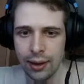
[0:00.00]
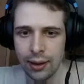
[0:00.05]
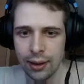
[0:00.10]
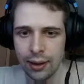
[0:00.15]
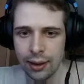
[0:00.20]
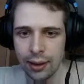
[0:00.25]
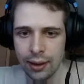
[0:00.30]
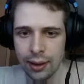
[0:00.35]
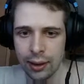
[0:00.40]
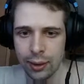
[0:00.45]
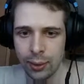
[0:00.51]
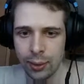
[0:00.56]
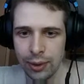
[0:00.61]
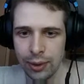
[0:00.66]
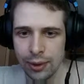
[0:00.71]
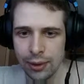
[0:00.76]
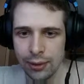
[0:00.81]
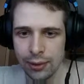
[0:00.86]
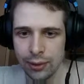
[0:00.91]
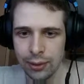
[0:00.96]
Now we
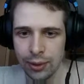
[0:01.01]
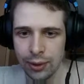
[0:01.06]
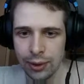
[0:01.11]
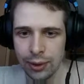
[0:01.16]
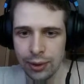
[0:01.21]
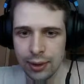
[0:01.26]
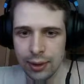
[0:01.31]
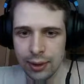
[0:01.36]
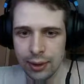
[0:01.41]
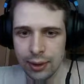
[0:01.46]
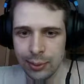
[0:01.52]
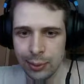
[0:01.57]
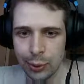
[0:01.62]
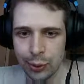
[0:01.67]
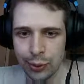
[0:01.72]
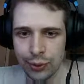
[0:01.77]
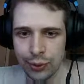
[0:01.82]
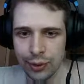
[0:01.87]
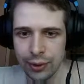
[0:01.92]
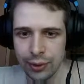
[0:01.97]
should
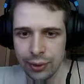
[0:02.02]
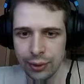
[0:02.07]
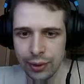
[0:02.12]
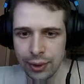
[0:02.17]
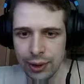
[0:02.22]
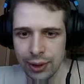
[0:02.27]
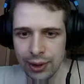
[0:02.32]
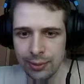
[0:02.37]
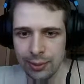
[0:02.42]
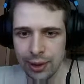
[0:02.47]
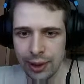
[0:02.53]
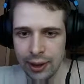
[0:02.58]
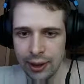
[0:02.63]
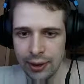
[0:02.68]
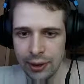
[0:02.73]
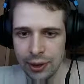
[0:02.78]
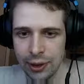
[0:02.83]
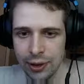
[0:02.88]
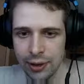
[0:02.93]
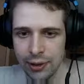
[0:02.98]
move to this
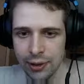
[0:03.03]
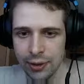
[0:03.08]
branch,